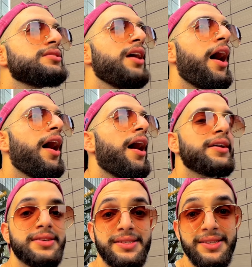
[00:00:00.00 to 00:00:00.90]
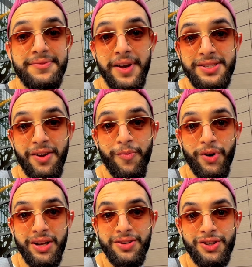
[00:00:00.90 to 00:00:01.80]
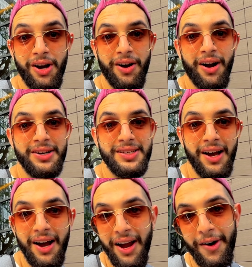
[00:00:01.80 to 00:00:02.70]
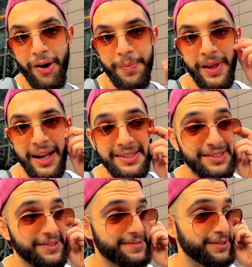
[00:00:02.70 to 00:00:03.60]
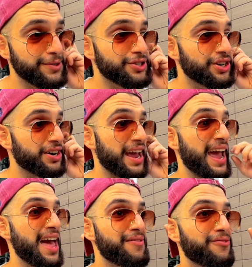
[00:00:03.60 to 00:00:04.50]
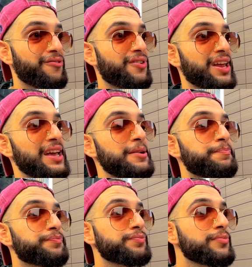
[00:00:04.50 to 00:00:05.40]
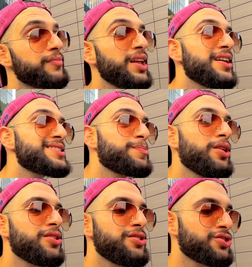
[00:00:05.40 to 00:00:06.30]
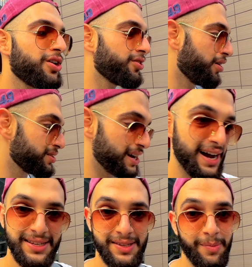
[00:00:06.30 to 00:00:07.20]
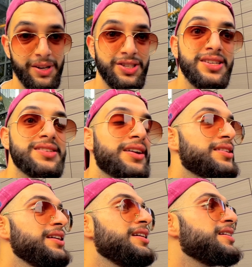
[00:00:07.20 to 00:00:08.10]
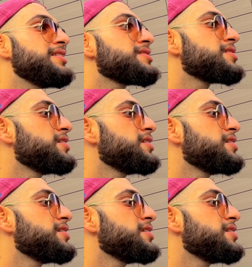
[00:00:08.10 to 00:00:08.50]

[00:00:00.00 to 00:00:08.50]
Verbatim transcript: yeah, this is face of modern Jakarta. I hope that in the future every spot on Jakarta has something just like this.